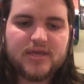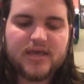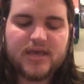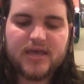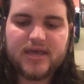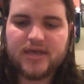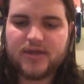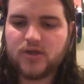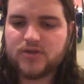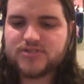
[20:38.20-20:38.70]

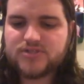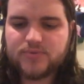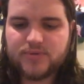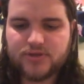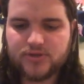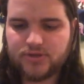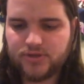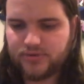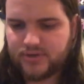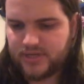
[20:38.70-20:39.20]
It also
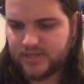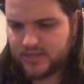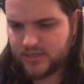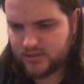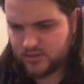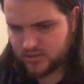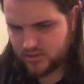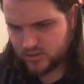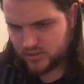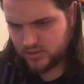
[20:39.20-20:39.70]
included
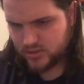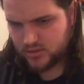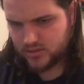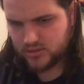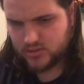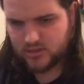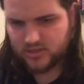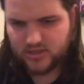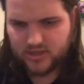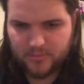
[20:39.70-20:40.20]

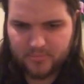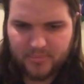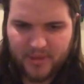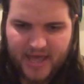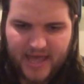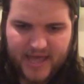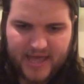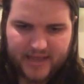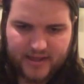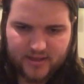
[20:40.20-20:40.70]
a
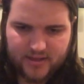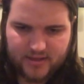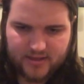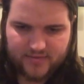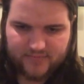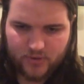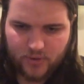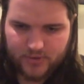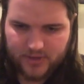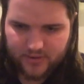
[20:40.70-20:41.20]
bag of,
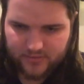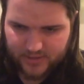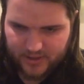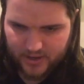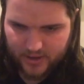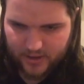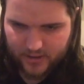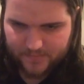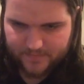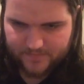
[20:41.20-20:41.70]
oh, here they are.